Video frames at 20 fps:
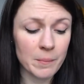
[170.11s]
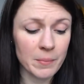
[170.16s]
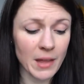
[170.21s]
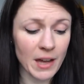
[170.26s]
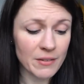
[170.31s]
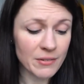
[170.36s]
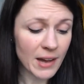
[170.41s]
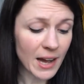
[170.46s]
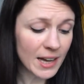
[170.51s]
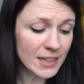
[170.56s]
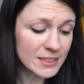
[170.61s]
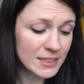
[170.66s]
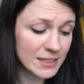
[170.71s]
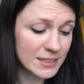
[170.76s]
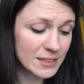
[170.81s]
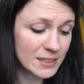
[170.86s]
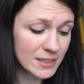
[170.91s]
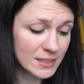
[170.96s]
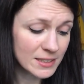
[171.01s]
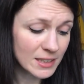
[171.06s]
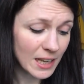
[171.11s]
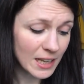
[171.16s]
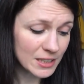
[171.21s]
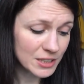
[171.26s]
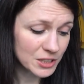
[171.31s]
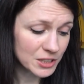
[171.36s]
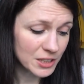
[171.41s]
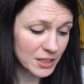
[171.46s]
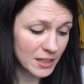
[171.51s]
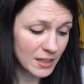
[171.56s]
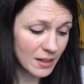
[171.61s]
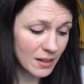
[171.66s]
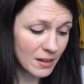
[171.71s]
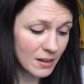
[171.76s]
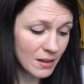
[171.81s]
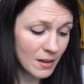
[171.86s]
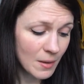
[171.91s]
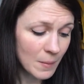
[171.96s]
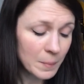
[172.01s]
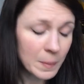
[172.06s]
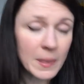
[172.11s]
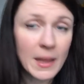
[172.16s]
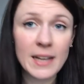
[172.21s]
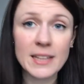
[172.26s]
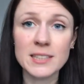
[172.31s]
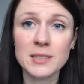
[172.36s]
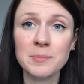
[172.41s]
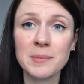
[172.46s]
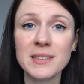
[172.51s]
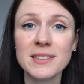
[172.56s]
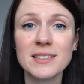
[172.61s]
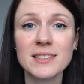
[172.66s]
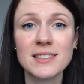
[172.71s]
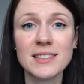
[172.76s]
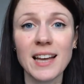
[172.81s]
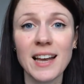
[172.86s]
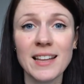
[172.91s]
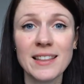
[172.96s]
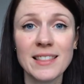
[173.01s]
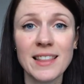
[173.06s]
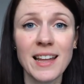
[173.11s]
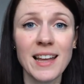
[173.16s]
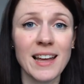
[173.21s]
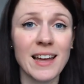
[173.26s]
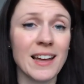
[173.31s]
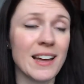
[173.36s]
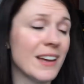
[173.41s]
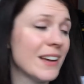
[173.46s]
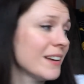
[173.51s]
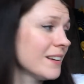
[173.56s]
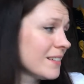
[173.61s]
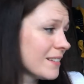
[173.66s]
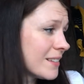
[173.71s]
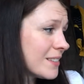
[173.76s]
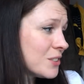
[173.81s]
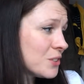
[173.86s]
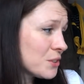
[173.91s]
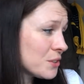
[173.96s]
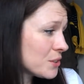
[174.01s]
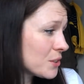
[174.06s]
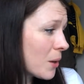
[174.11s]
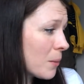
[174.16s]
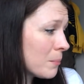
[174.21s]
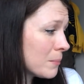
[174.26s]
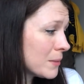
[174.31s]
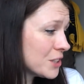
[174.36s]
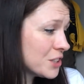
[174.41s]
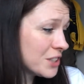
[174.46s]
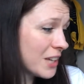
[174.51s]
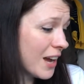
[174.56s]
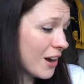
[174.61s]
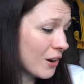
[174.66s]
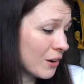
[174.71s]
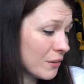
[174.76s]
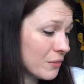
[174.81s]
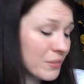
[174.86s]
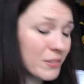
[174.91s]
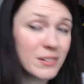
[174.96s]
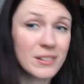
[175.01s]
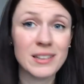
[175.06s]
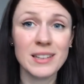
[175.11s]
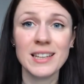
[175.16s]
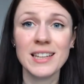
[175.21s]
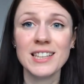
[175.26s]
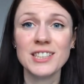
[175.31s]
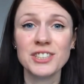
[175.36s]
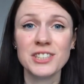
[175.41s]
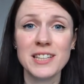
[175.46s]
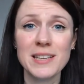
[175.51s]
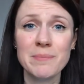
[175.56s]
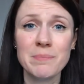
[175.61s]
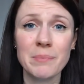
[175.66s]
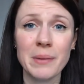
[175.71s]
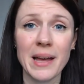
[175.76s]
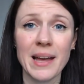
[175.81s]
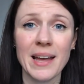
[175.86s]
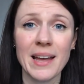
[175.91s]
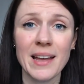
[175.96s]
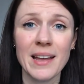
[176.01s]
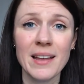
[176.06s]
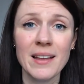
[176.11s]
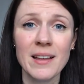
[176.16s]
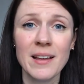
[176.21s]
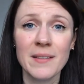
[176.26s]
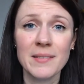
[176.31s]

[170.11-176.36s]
I've had it since last year and it's been sat there just on my shelf, literally bare.